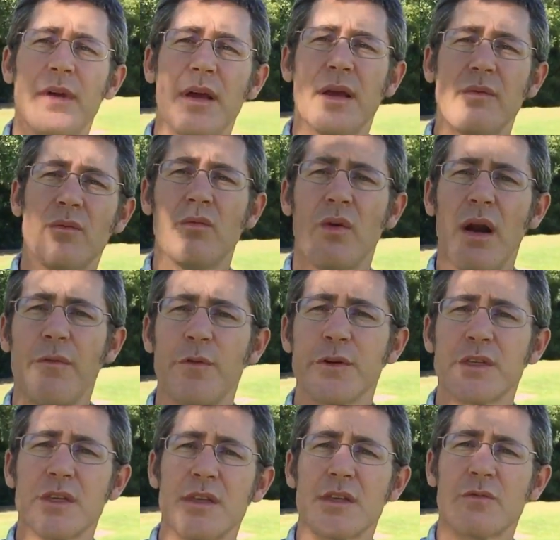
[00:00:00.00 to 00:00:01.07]
in
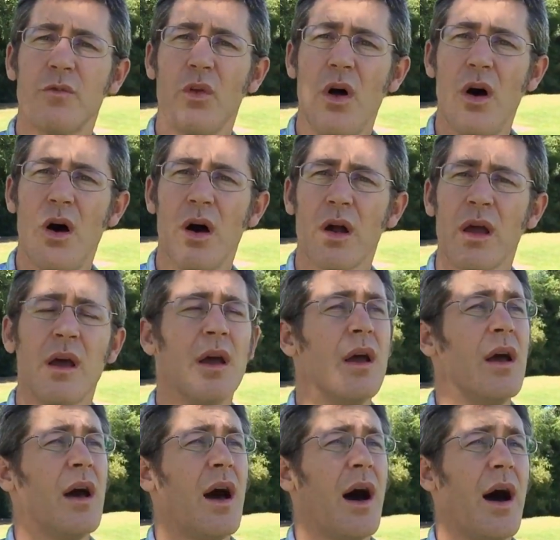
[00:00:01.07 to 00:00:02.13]
reference to this vlog,
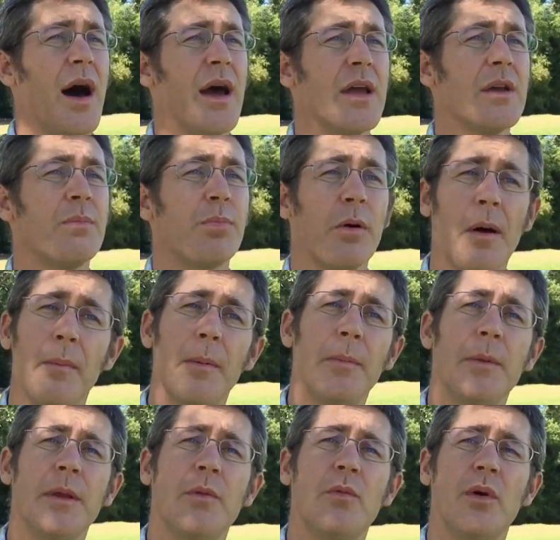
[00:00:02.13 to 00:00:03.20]
I
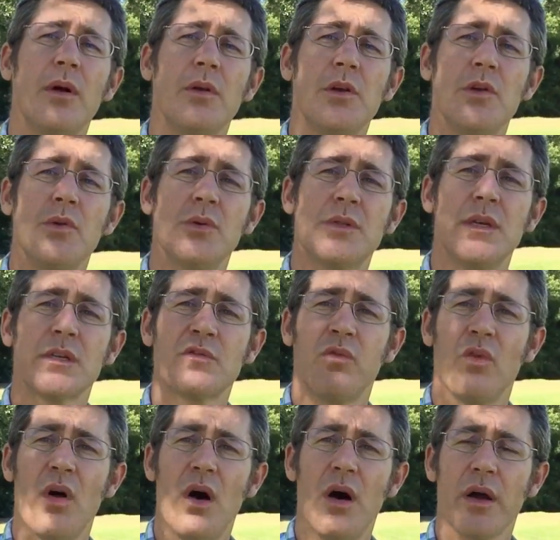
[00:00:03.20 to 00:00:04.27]
probably will use this
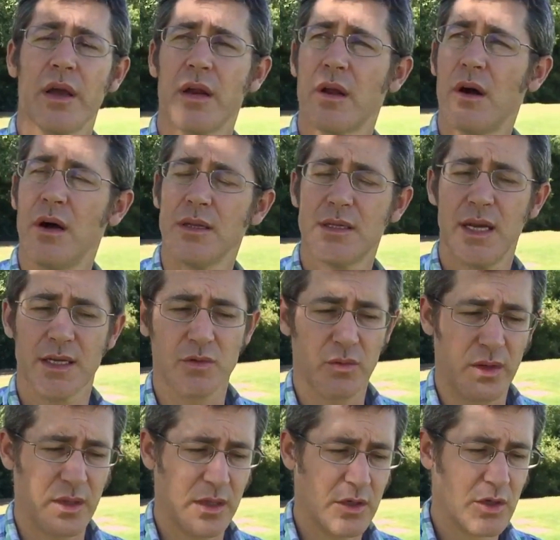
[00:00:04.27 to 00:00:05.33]
vlog in context
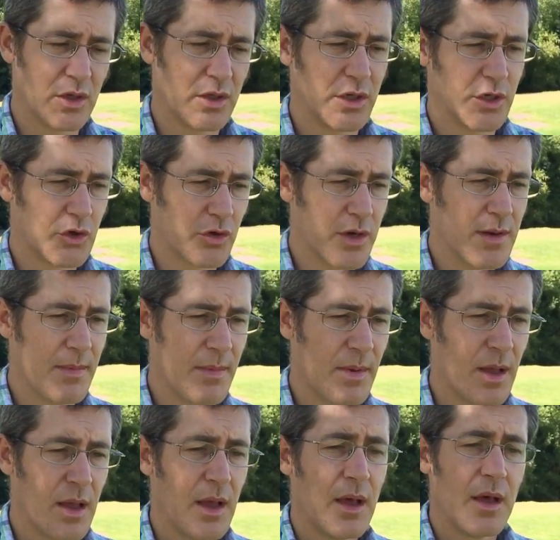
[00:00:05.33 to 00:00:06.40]
with the Dream.
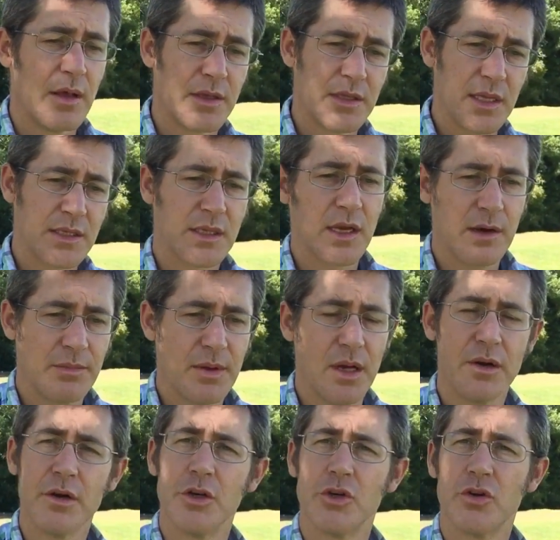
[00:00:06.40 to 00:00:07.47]
It's going to be
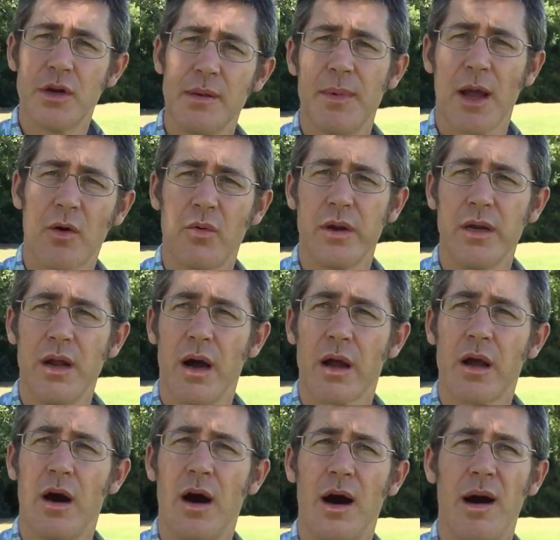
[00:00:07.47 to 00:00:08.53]
under
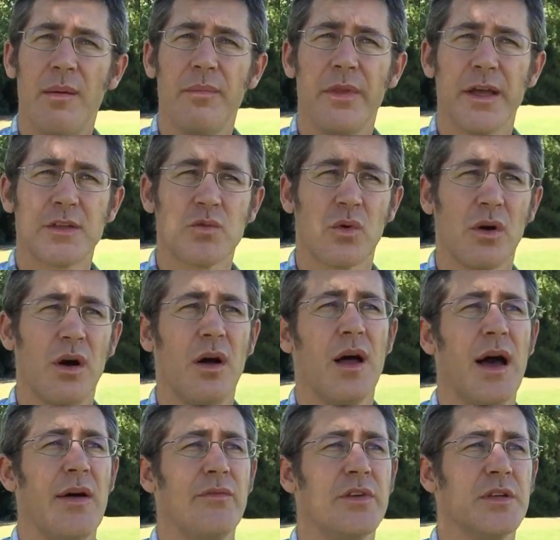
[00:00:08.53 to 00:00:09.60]
dreamequity.com. That's where I'll
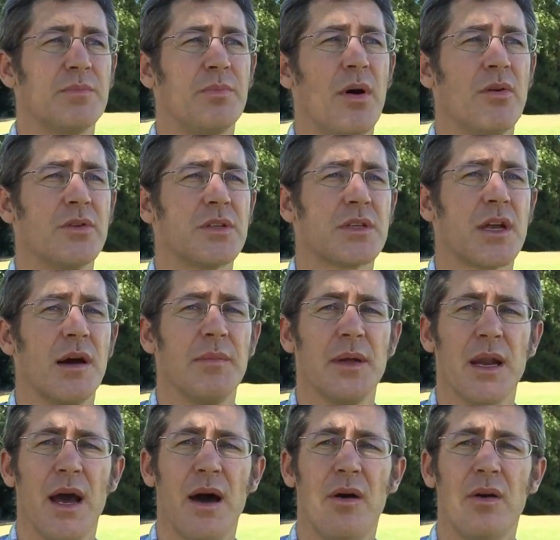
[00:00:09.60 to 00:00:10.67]
have these posts
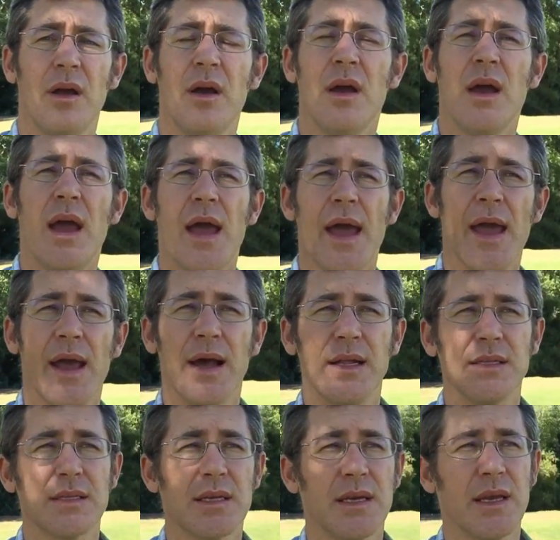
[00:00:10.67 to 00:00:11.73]
coming out,
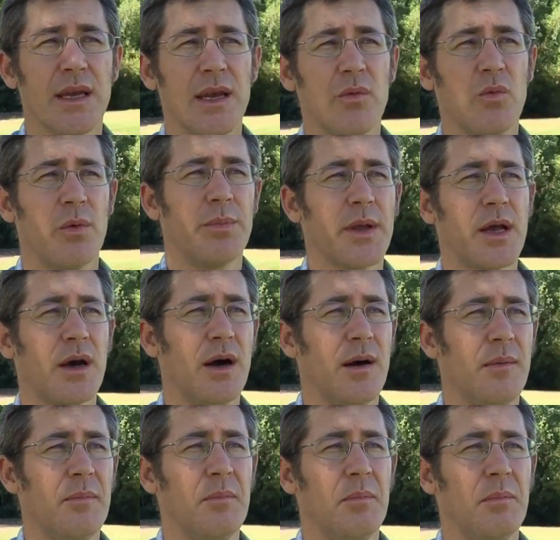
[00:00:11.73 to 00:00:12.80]
and it will
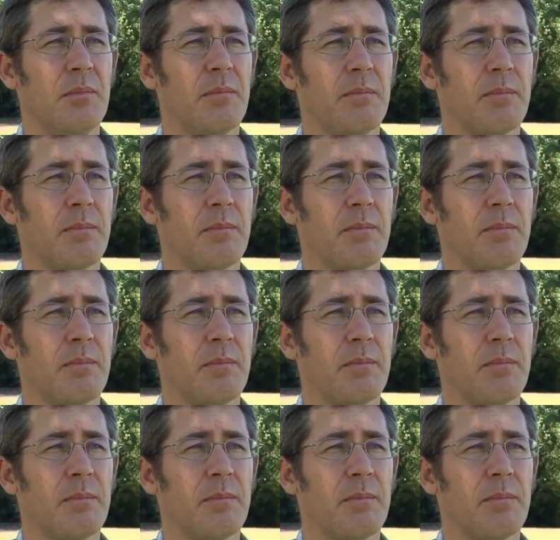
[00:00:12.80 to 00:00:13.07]
become